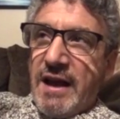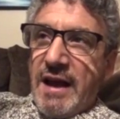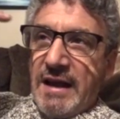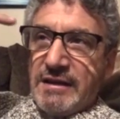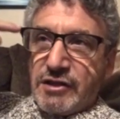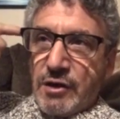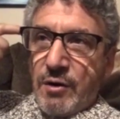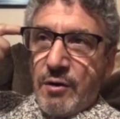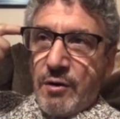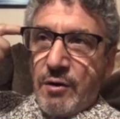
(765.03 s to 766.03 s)
And
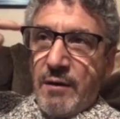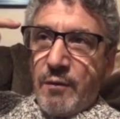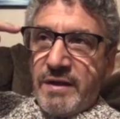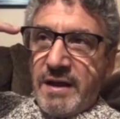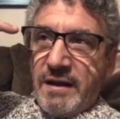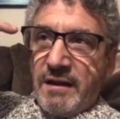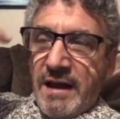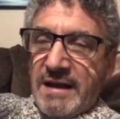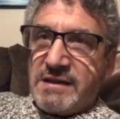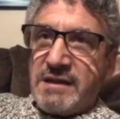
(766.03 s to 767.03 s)
so within
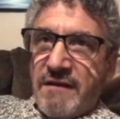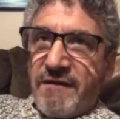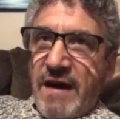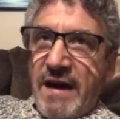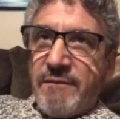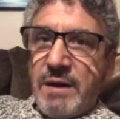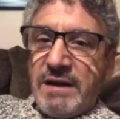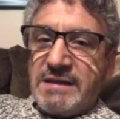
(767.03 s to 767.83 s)
less than 5 minutes,